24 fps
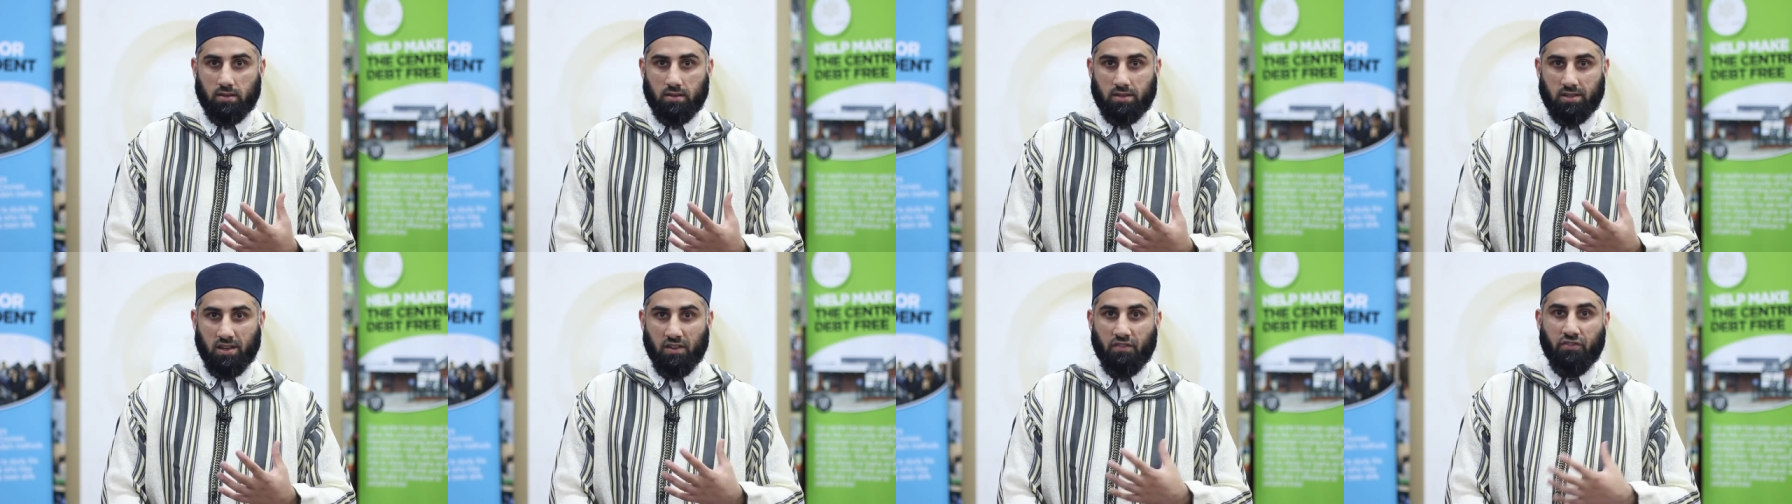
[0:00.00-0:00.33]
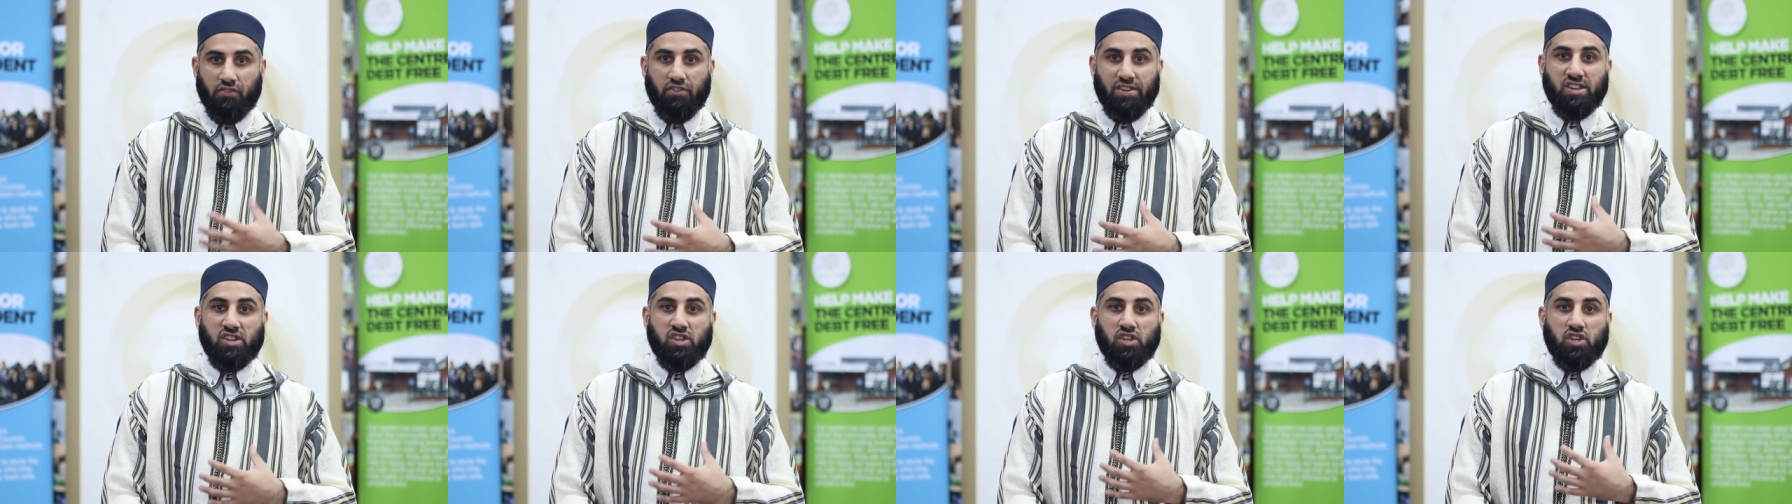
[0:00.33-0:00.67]

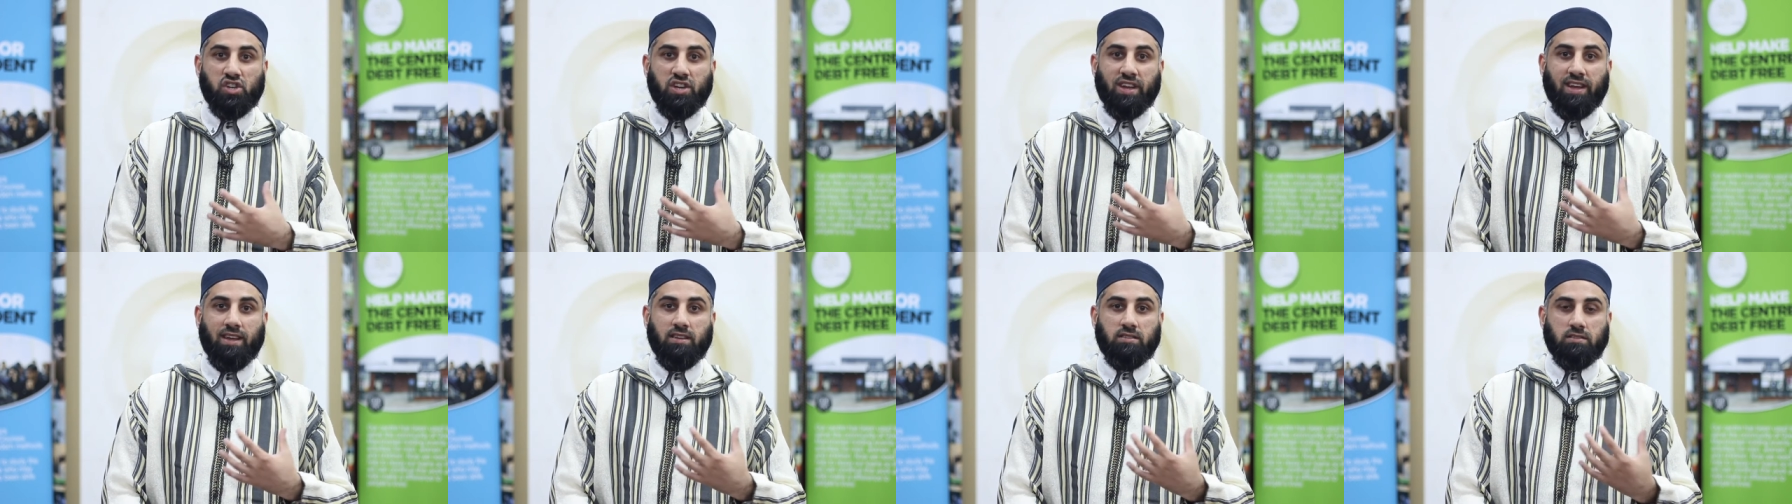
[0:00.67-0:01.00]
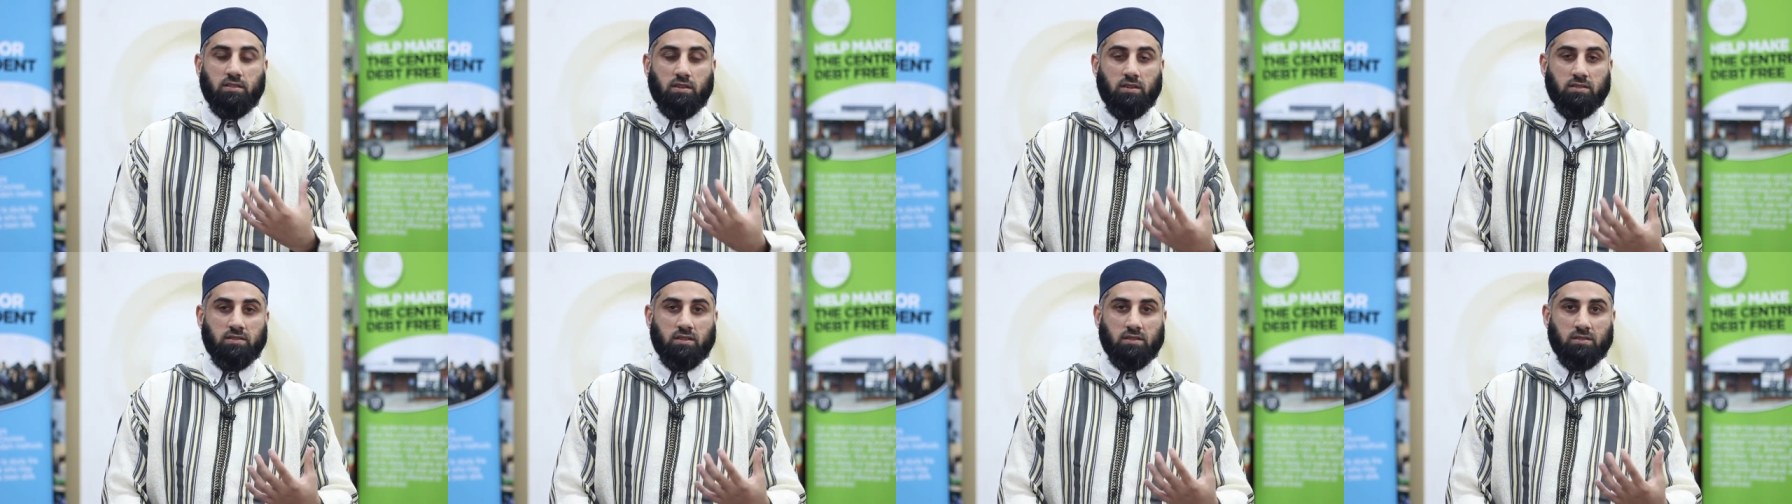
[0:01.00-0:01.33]
differentiates
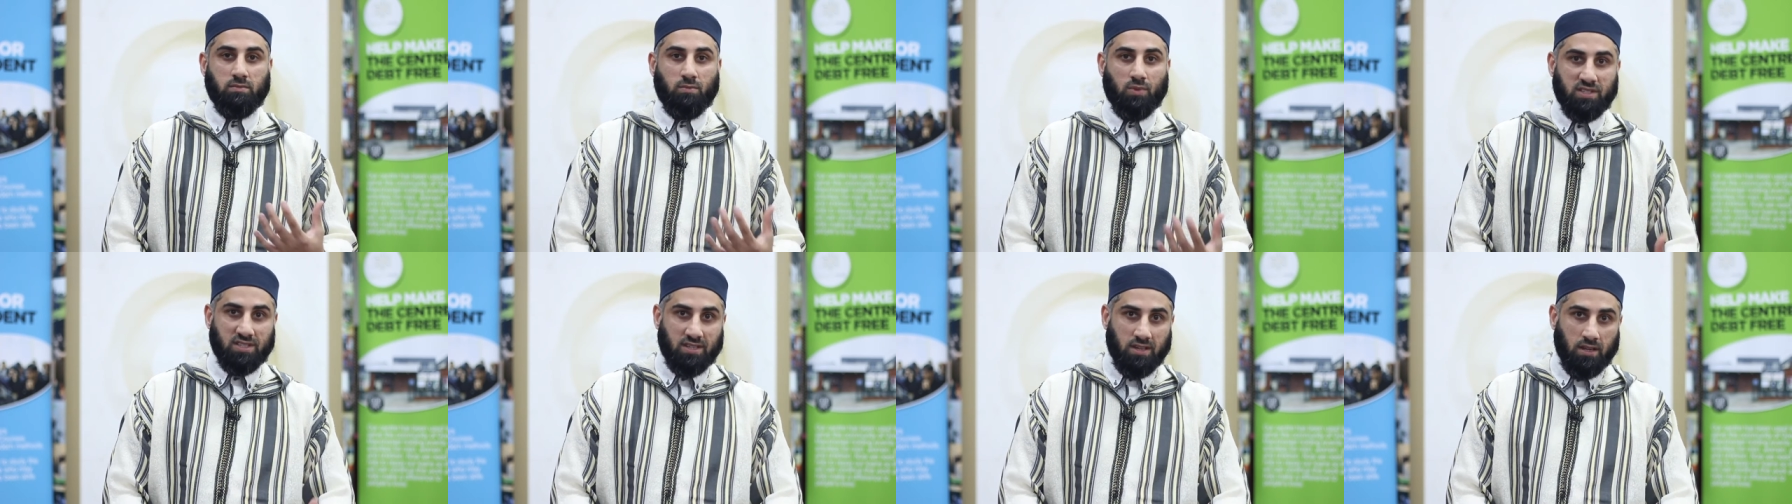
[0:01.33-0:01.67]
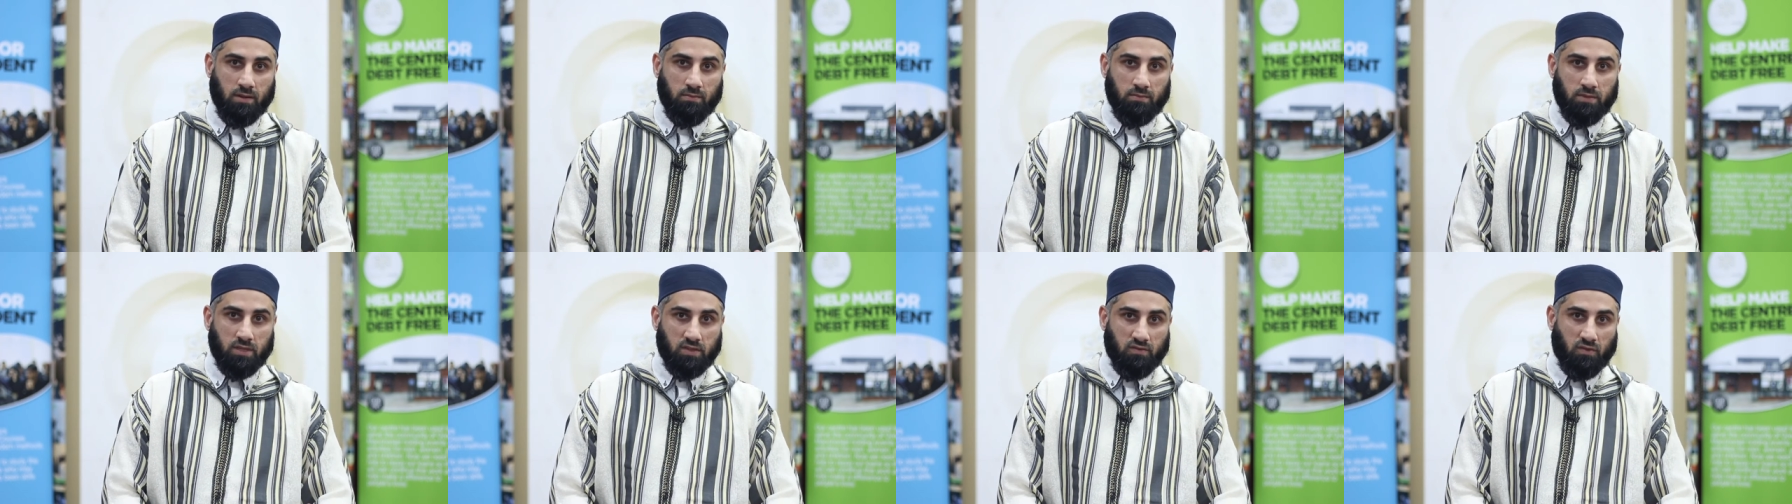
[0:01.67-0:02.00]
us as
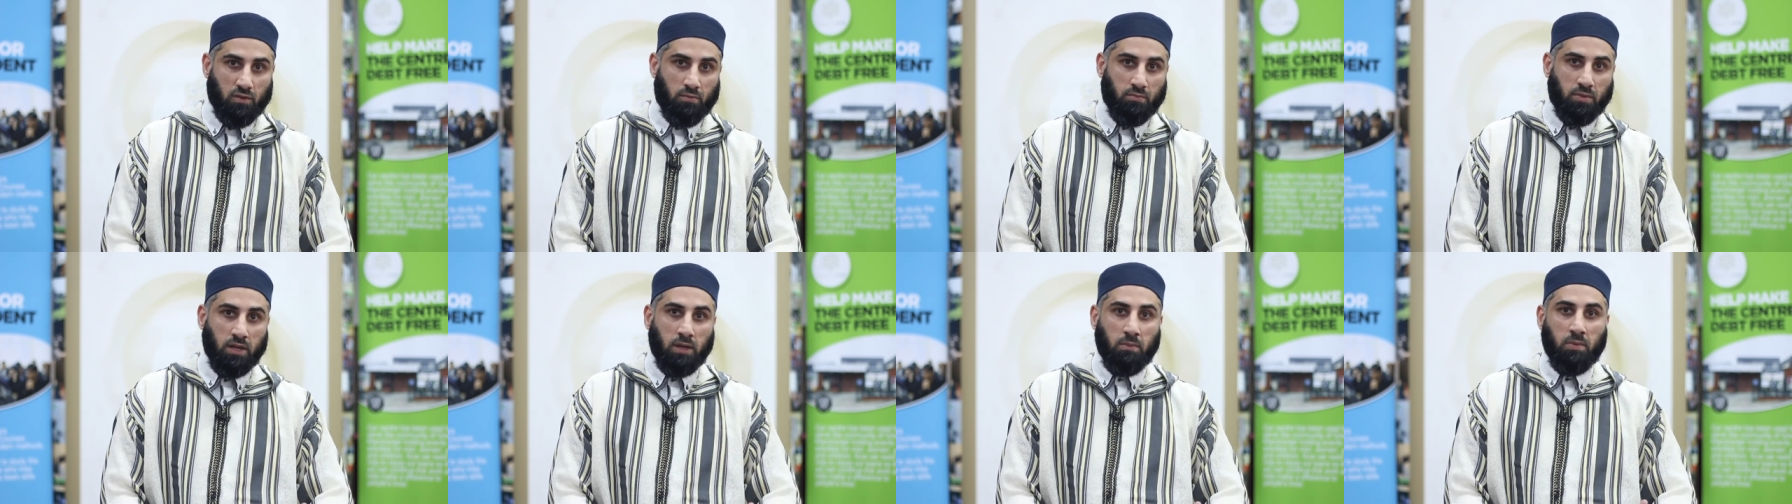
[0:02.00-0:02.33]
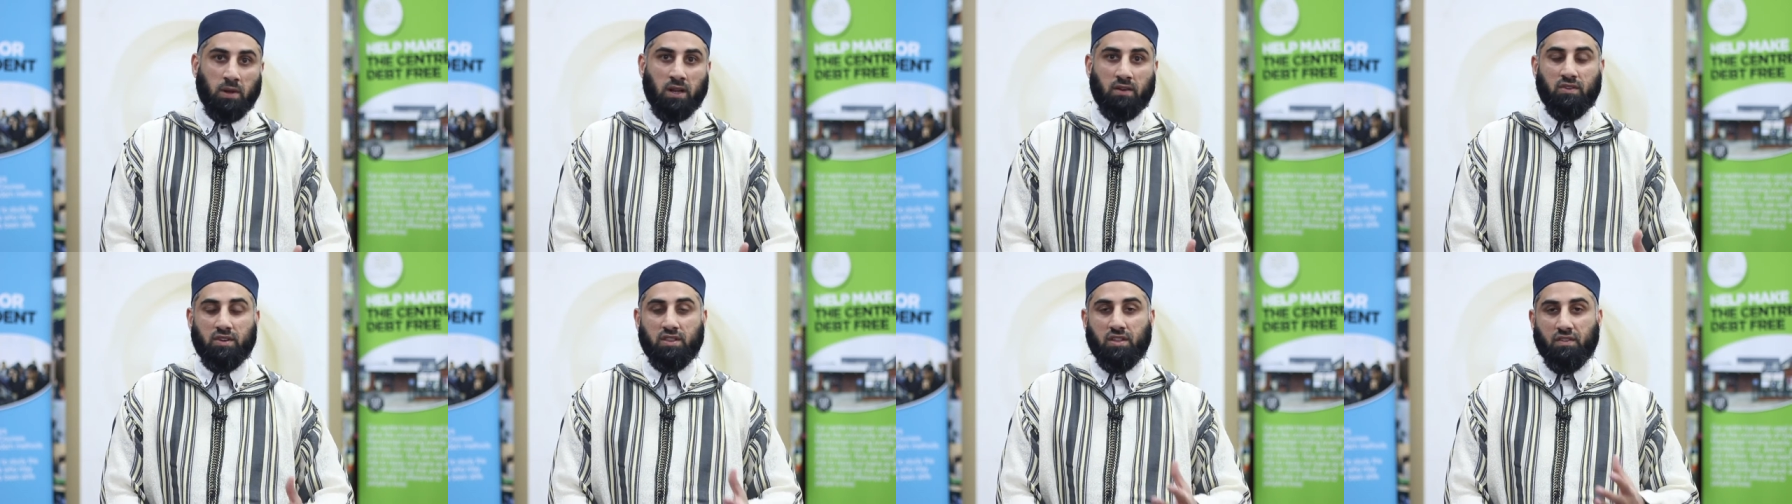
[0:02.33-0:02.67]
Muslims from
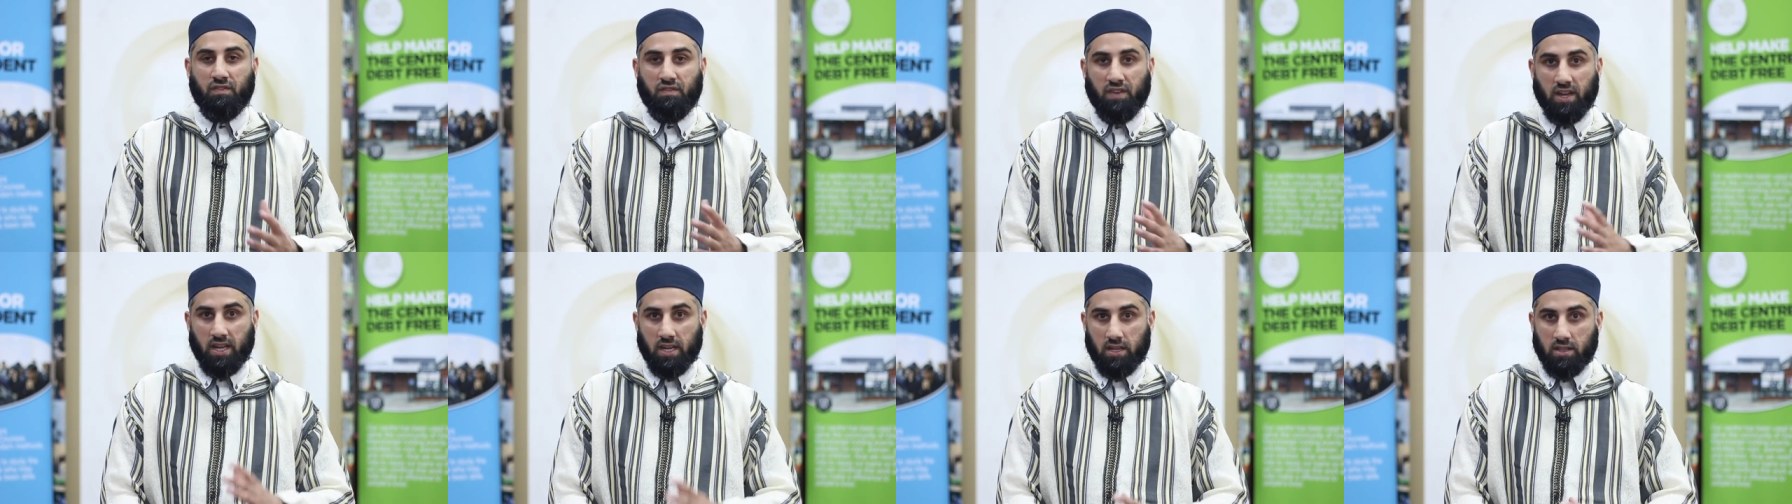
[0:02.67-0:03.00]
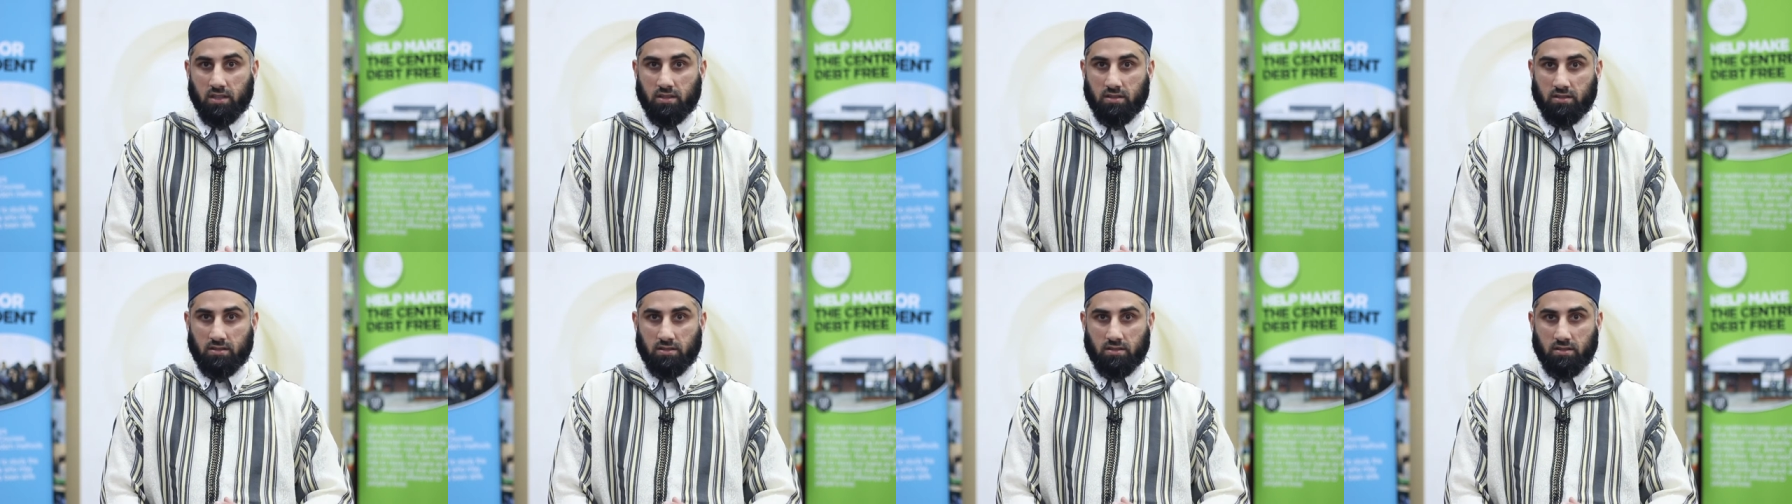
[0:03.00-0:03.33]
people of other
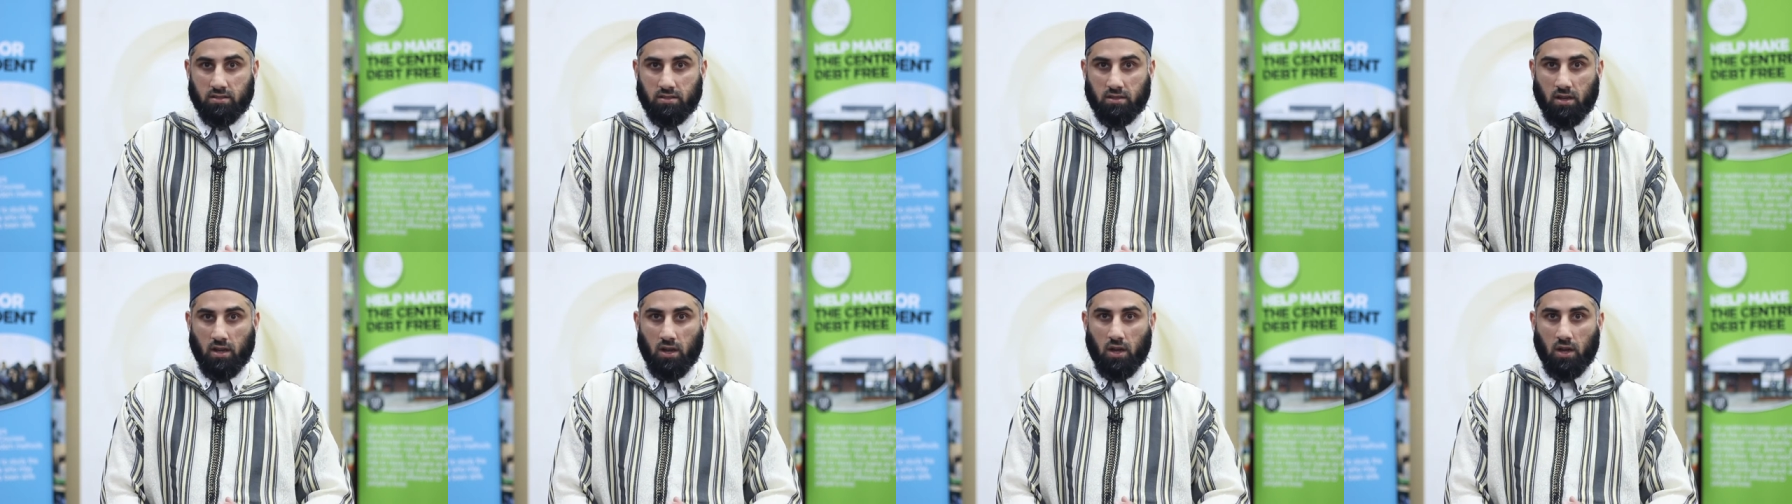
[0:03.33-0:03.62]
faiths?